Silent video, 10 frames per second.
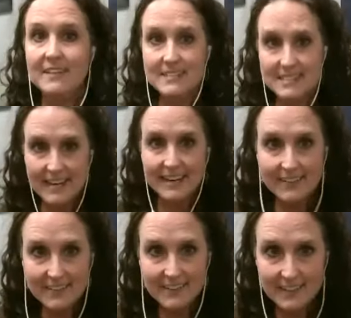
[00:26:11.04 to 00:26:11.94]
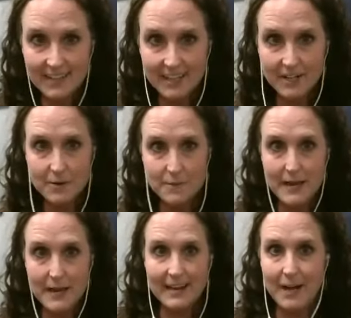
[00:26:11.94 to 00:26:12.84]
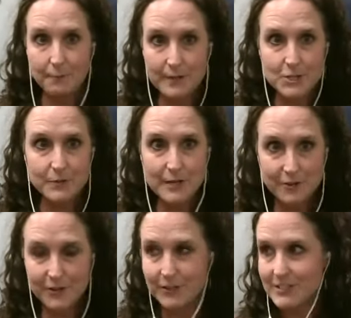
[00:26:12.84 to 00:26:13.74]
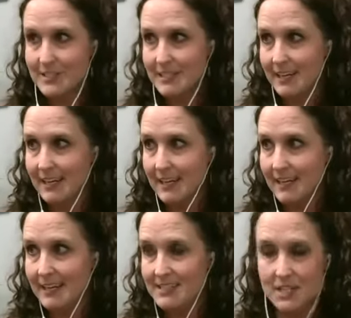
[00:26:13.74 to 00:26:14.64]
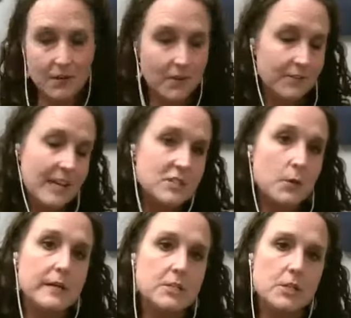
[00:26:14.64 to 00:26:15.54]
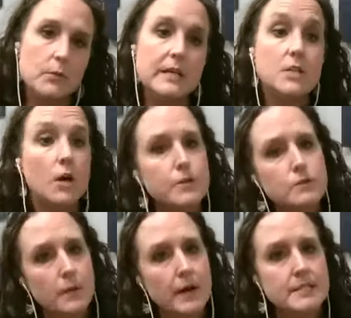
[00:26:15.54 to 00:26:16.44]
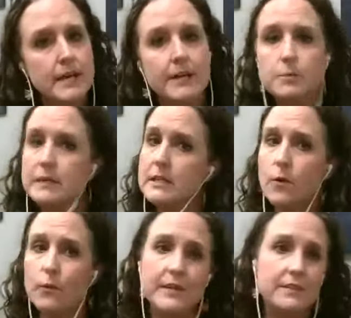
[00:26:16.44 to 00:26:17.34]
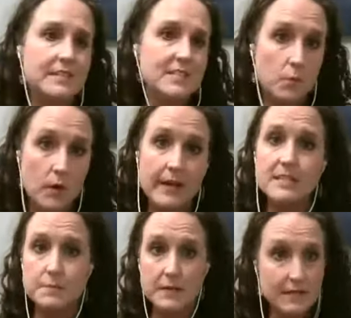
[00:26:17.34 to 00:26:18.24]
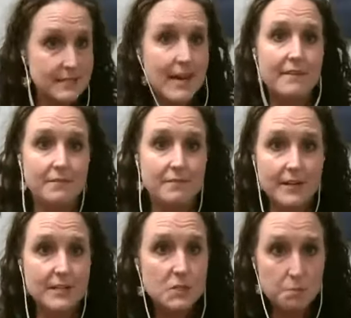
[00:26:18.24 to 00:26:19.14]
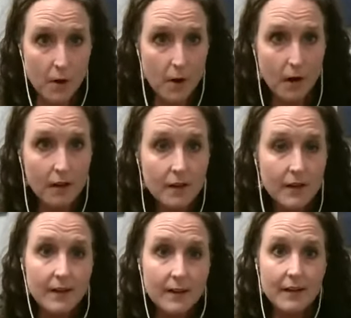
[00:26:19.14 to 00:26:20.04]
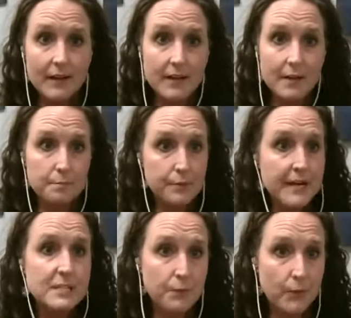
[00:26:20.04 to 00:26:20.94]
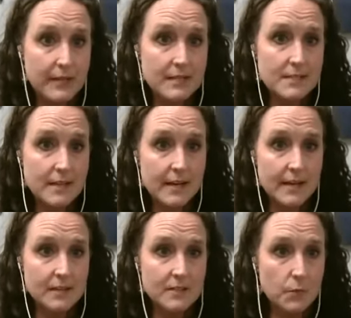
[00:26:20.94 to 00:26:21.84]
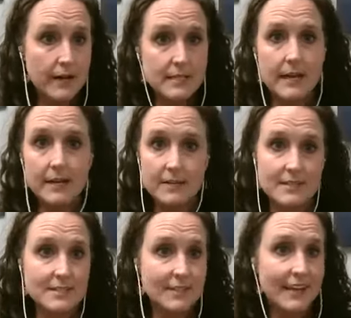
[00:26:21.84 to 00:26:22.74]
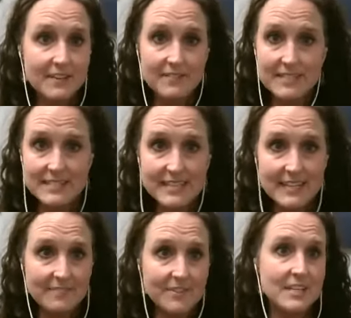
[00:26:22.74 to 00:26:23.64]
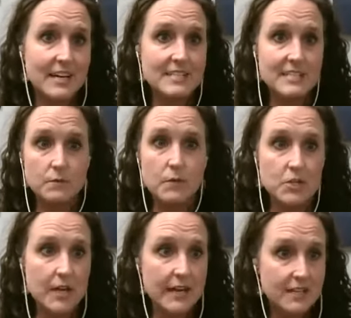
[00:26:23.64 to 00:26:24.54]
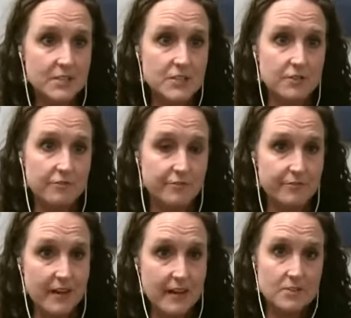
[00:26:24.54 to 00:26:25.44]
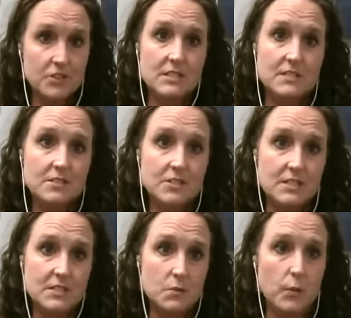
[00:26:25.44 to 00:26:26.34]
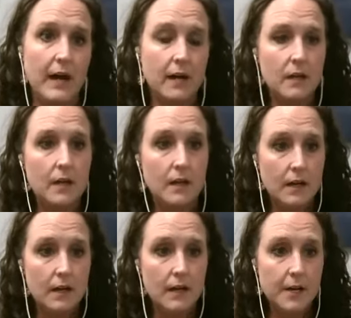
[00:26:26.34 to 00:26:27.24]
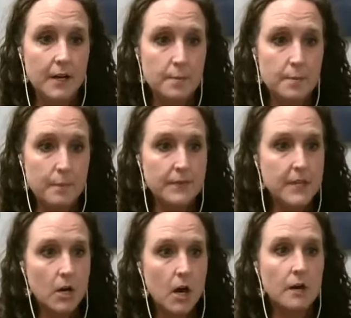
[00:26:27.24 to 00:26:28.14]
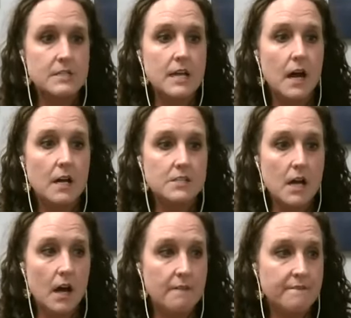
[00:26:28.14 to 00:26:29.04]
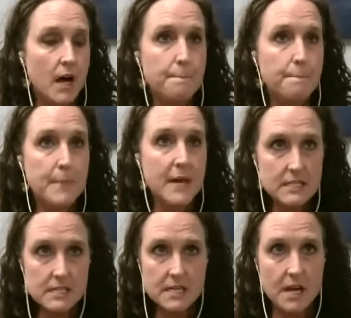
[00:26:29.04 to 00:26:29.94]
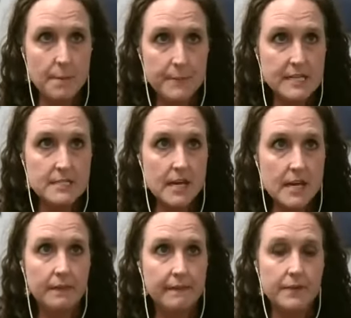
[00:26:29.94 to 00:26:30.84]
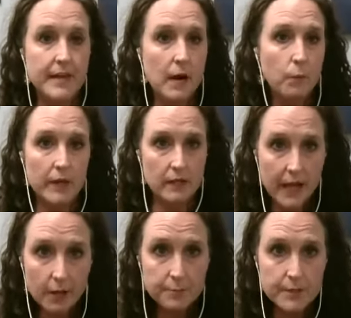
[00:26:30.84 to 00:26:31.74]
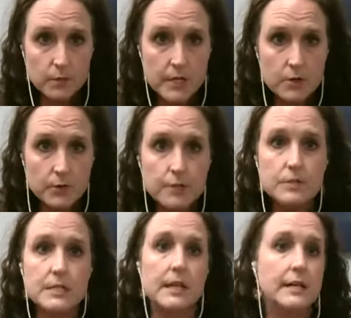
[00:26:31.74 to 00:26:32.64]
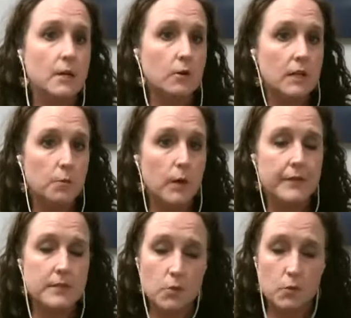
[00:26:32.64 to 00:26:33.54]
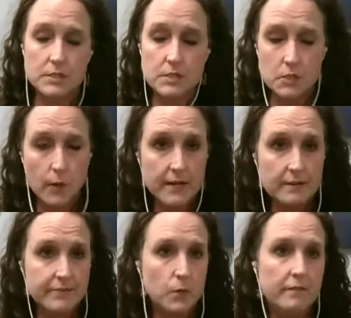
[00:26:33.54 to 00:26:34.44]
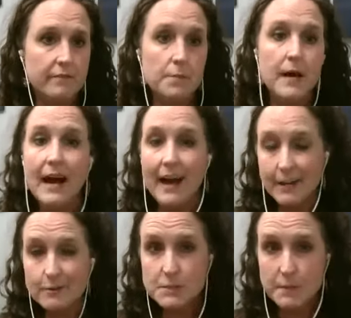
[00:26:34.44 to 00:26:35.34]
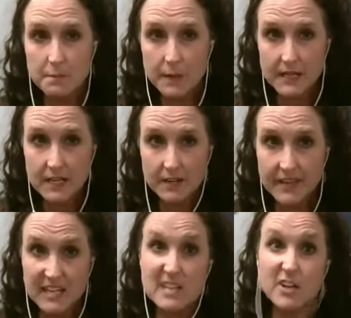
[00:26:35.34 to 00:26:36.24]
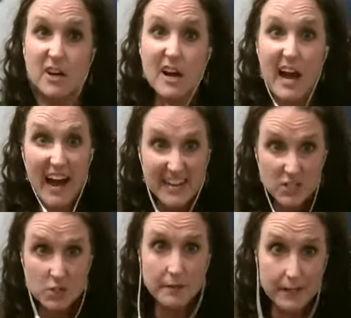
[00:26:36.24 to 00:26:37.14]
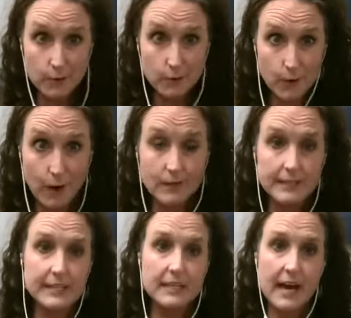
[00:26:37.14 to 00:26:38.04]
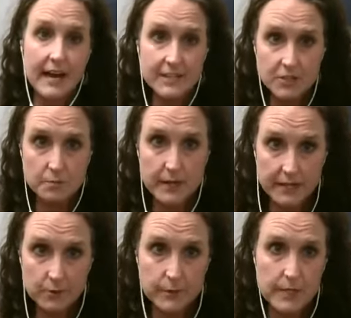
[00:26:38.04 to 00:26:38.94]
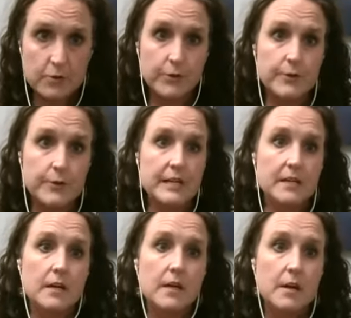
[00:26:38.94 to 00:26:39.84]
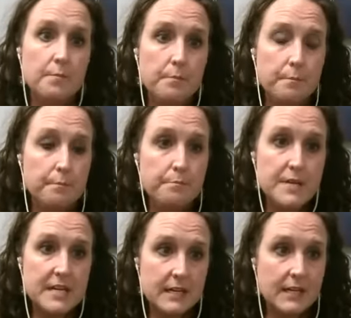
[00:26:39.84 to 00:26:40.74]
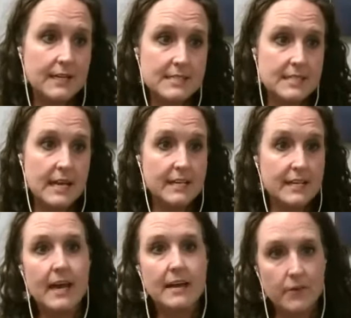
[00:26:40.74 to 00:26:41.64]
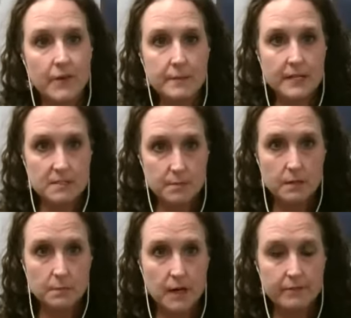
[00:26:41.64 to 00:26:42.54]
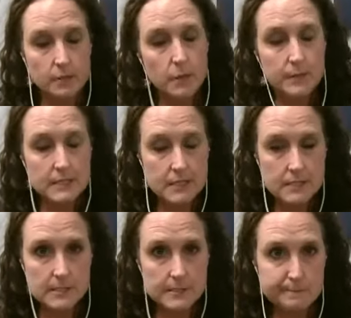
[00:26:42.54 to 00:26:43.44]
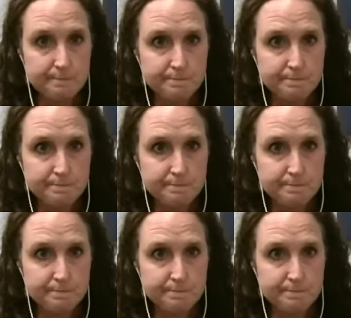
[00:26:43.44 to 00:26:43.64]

us now um, and help us recruit. Uh, so that's what we do. We don't use WizeHire, but the only reason why is because I have a very small um, price point, and WizeHire does a lot of Indeed advertising, which I can do f- at just just as well. Um, there are tons of amazing companies out there that will help you recruit. And I know Club Wealth endorses quite a few of them. I don't spend money on that either. I do my own calling. I do my own recruiting because, again, going back to being a profitable business.